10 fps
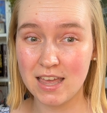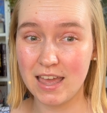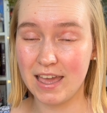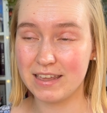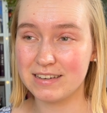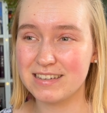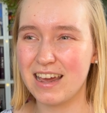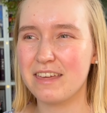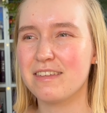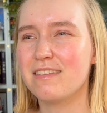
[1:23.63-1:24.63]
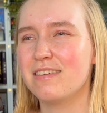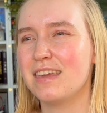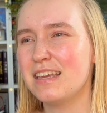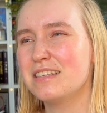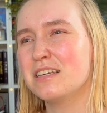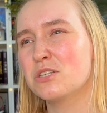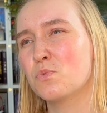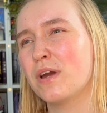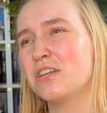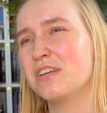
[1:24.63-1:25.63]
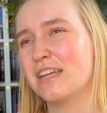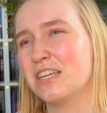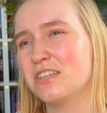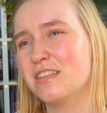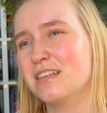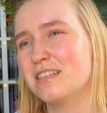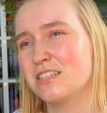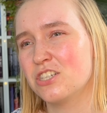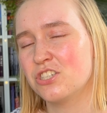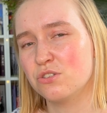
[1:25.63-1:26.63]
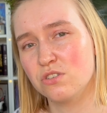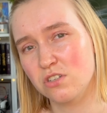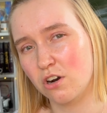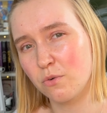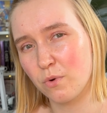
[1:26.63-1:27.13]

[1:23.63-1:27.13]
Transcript: And I think the easiest way to get into this is just to start